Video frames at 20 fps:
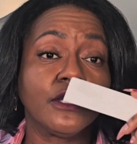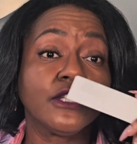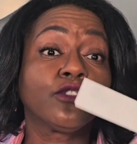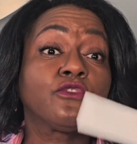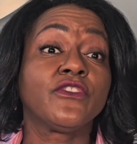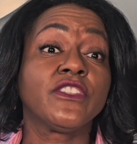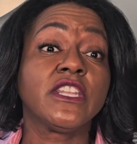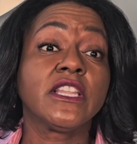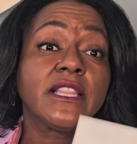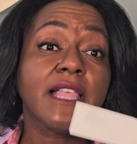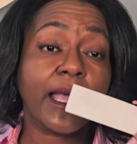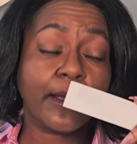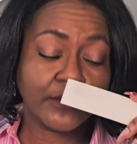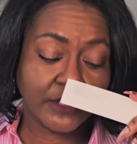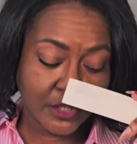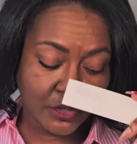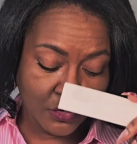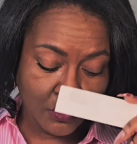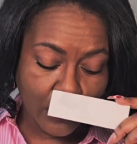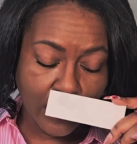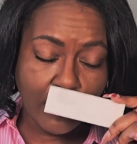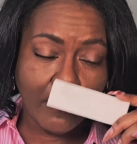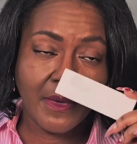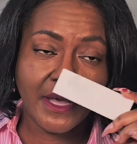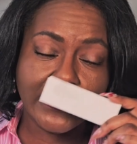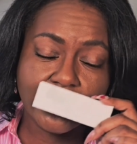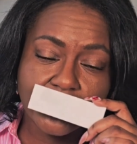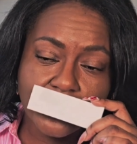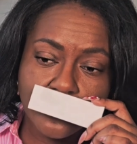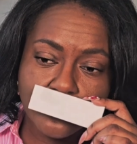it was vanilla absolute, and
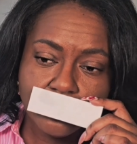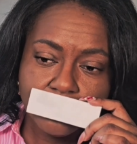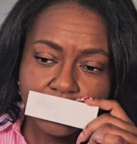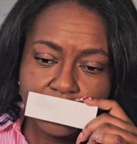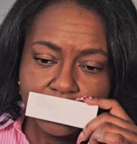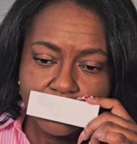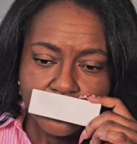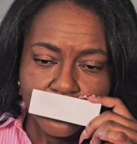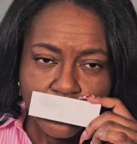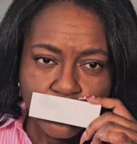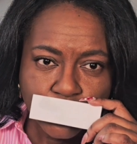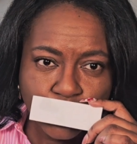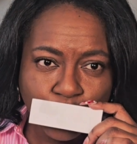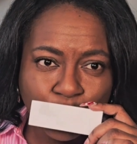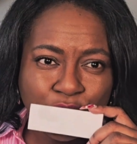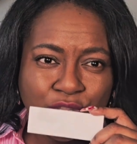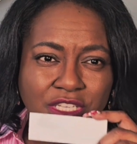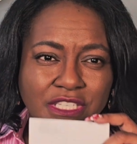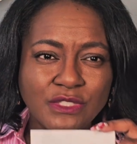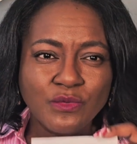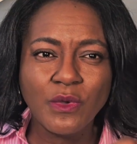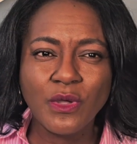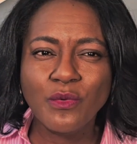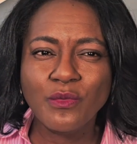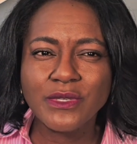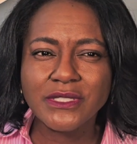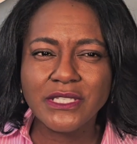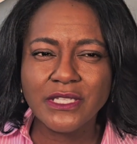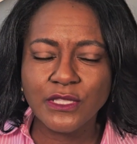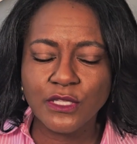musk. So this one
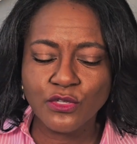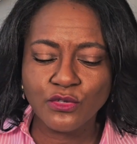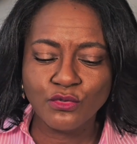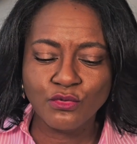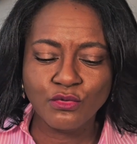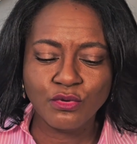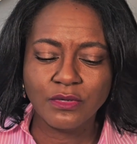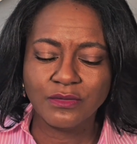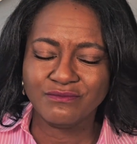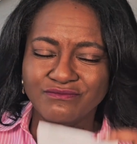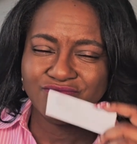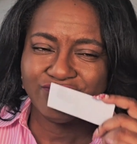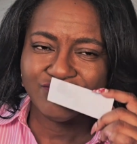was